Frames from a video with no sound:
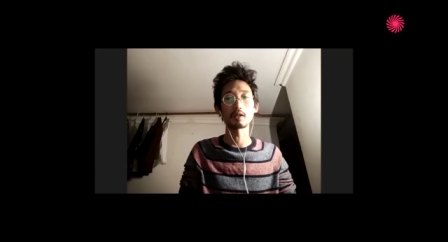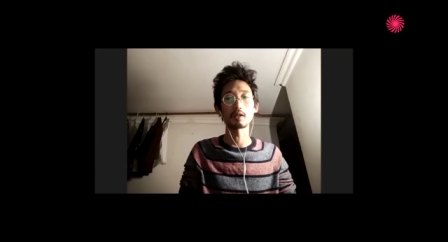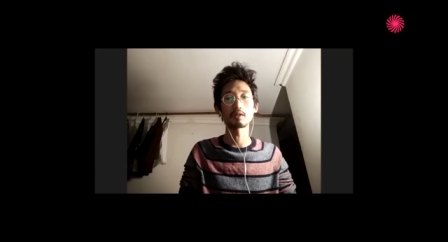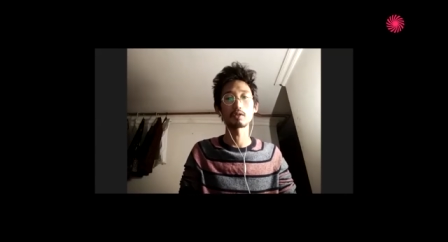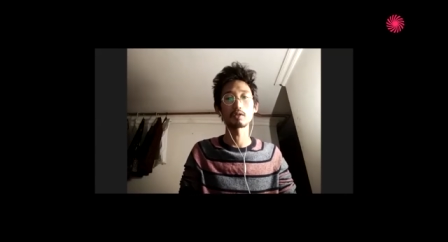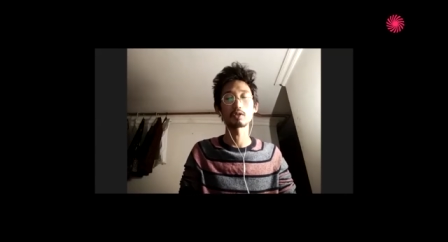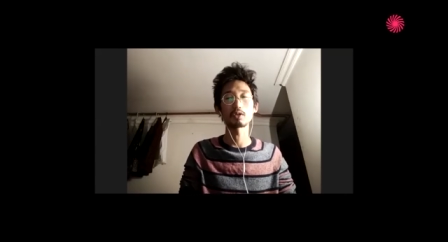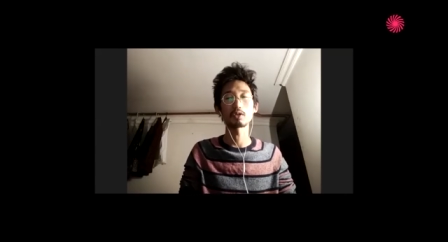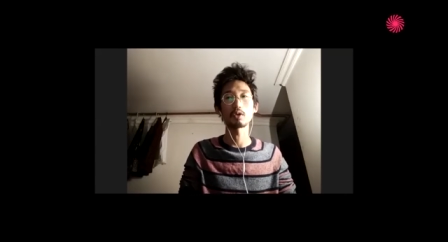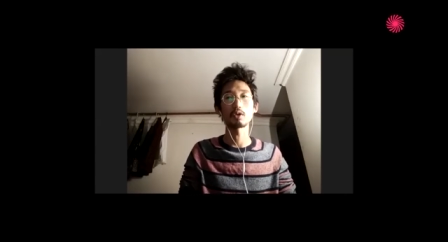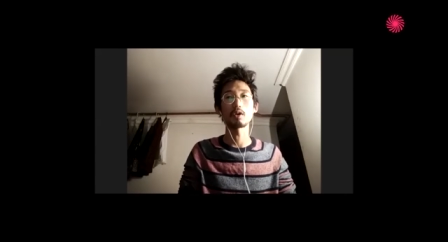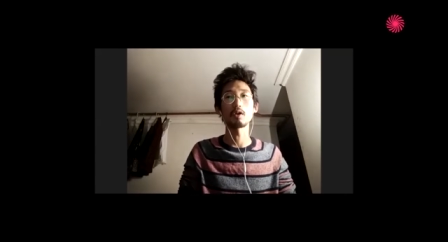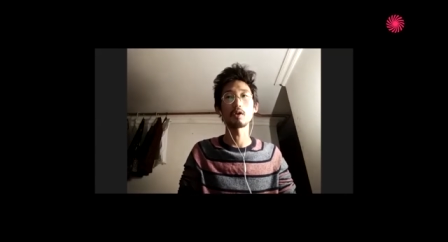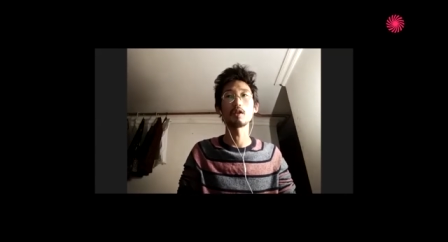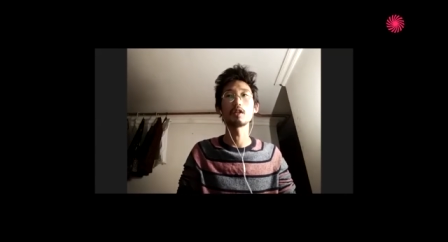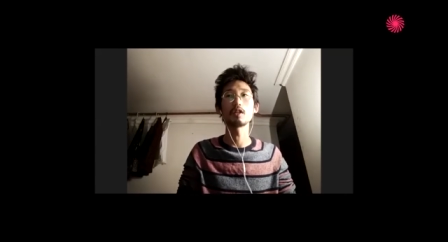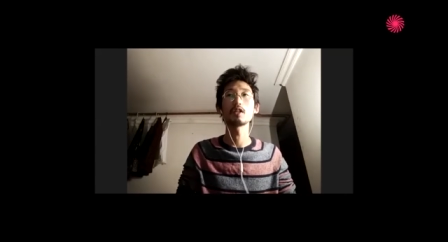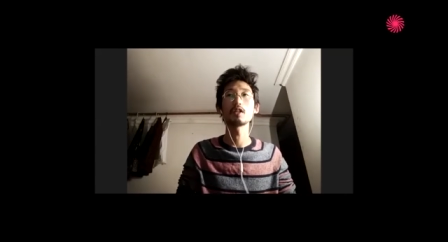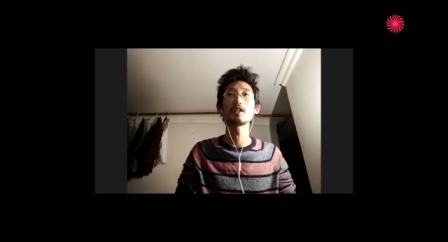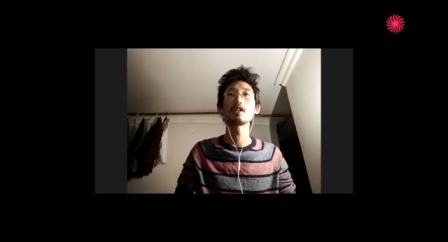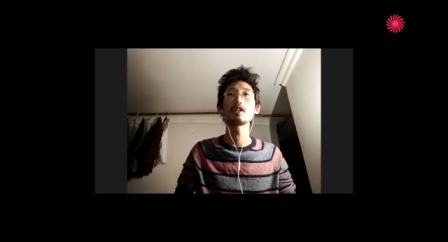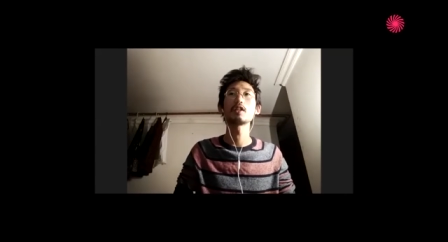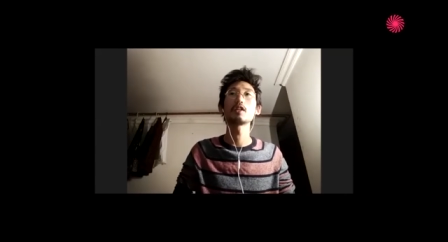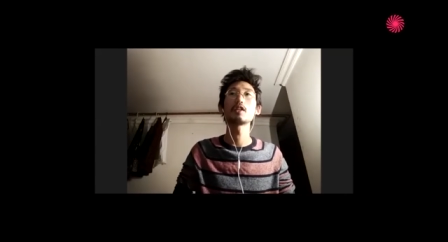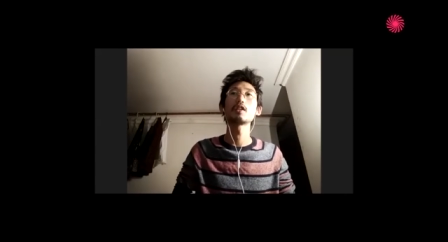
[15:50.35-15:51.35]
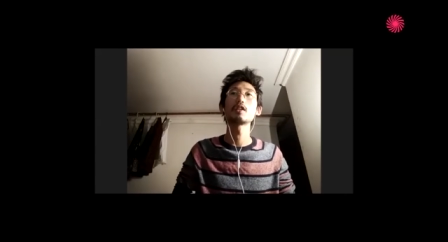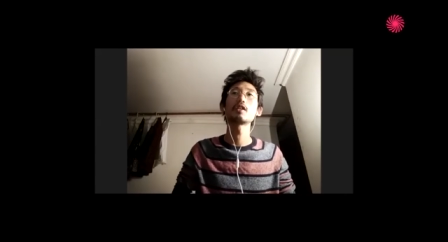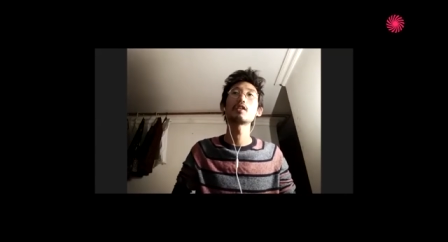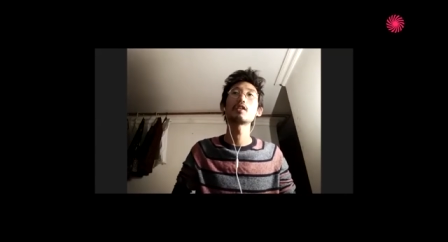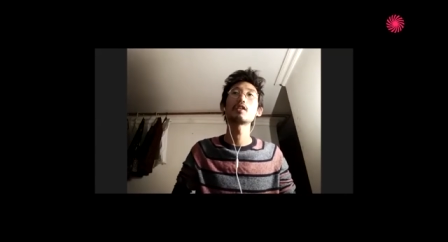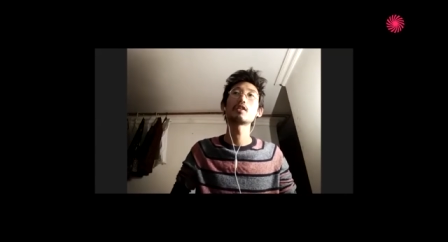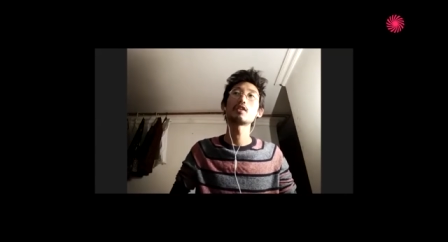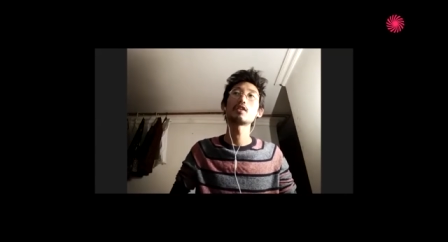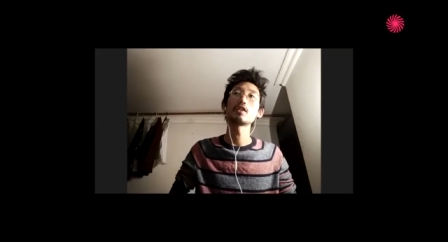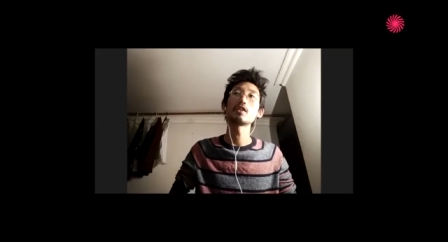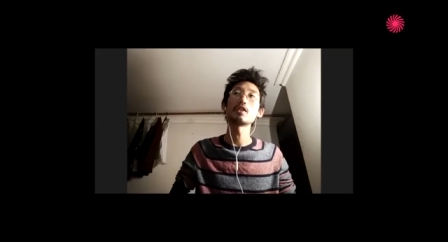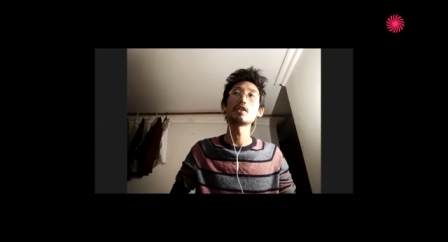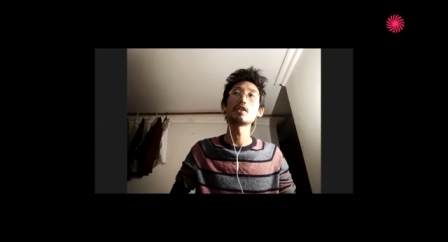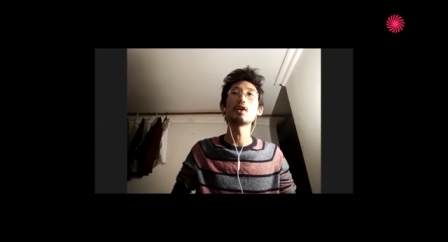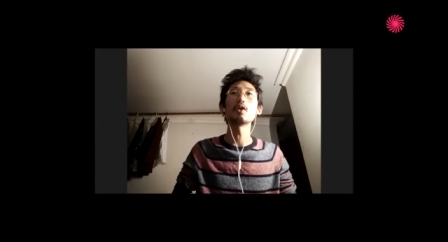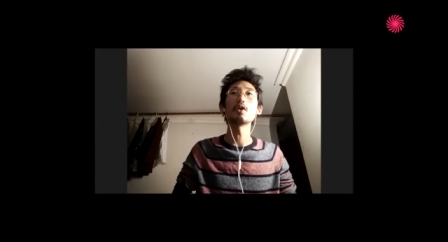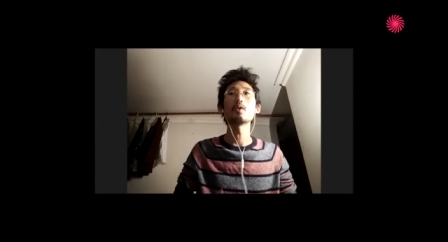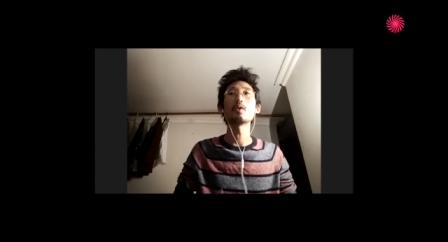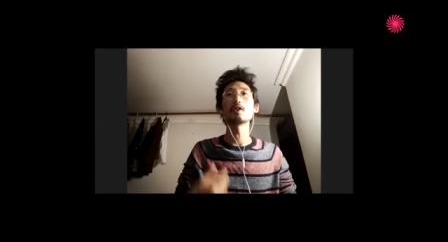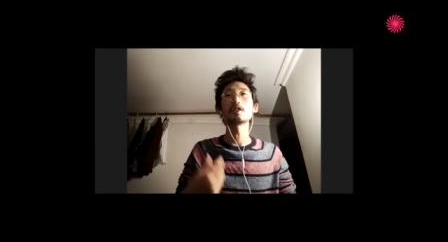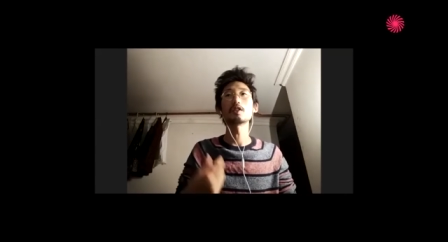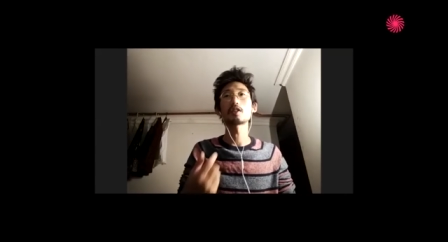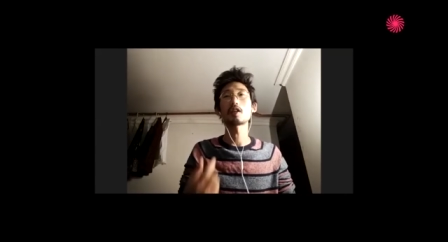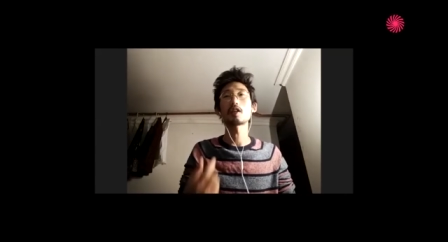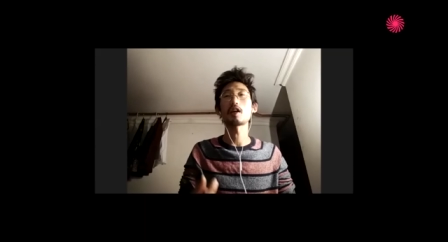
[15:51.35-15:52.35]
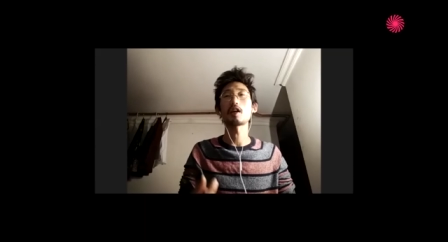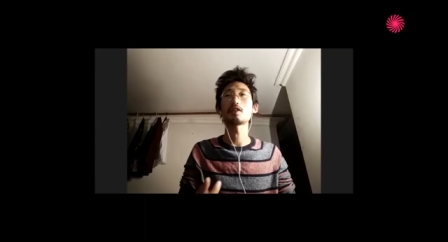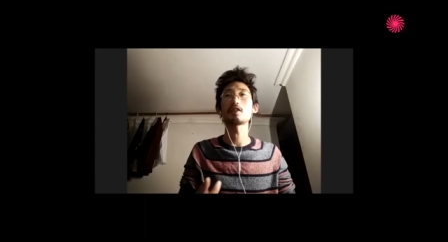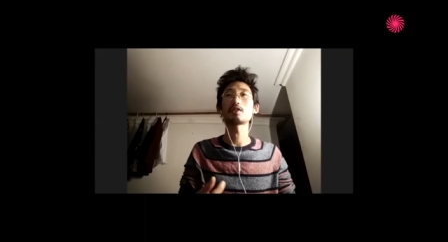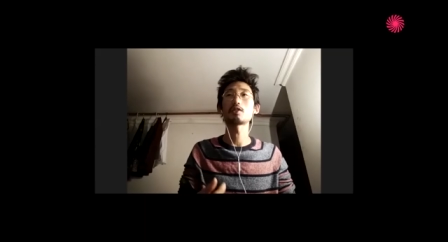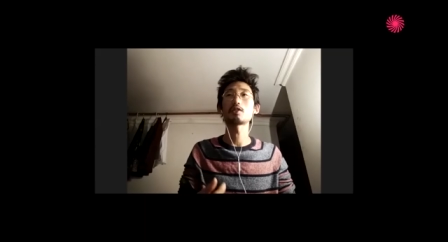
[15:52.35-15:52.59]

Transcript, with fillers: So it always has